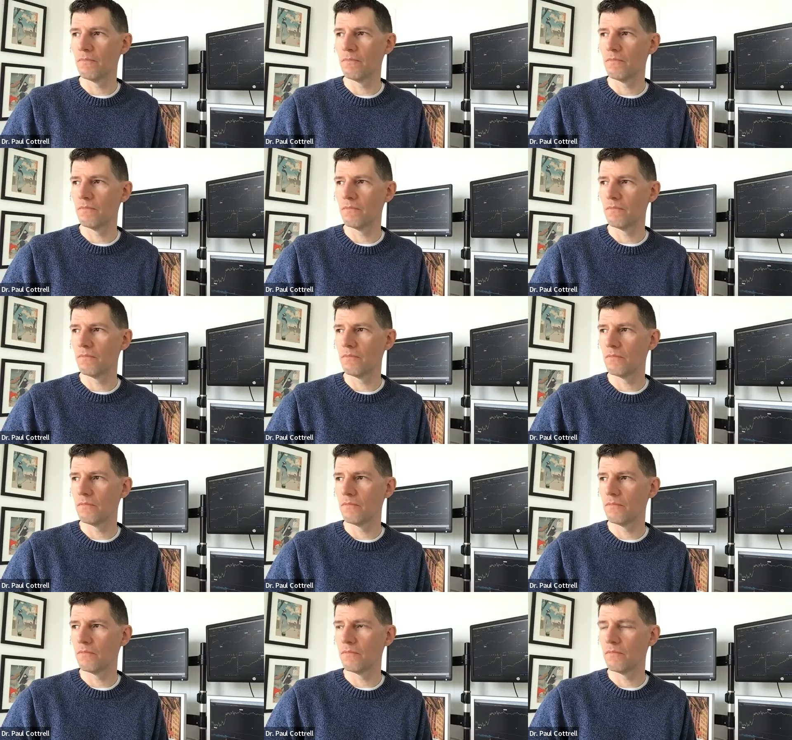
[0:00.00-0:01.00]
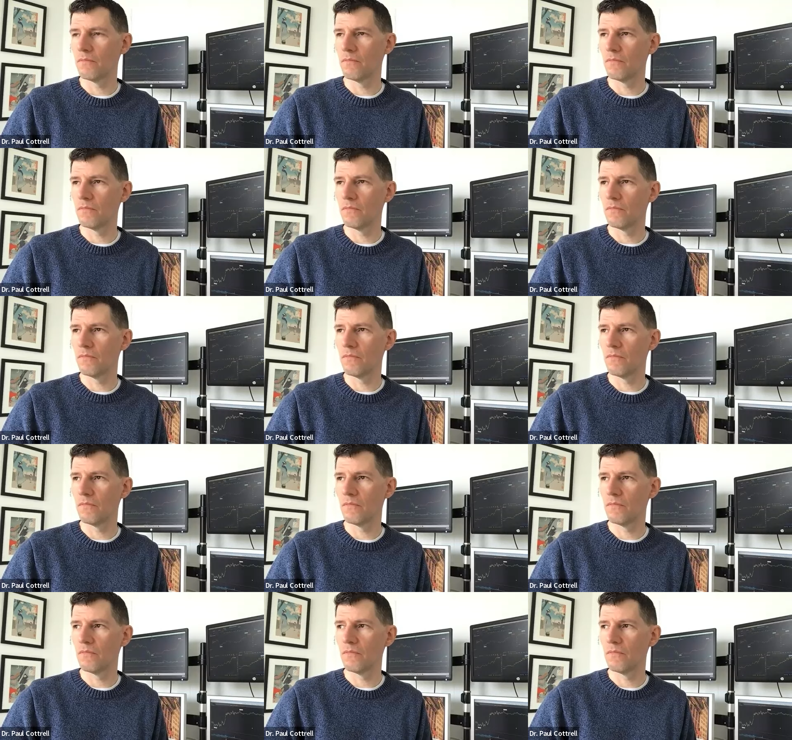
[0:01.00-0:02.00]

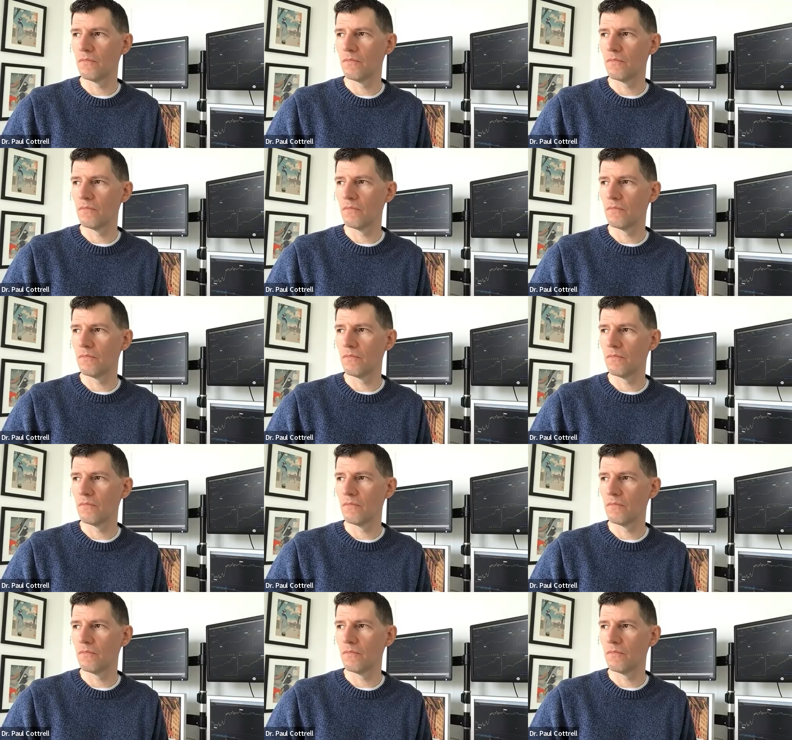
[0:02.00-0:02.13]
Nobody speaks.